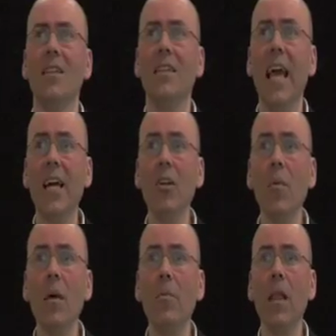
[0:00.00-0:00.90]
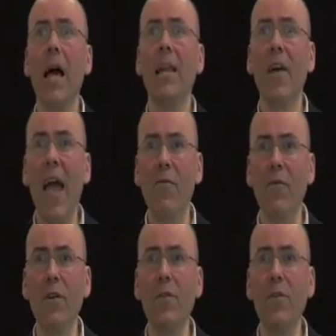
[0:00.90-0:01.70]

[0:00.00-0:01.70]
The economic plan of every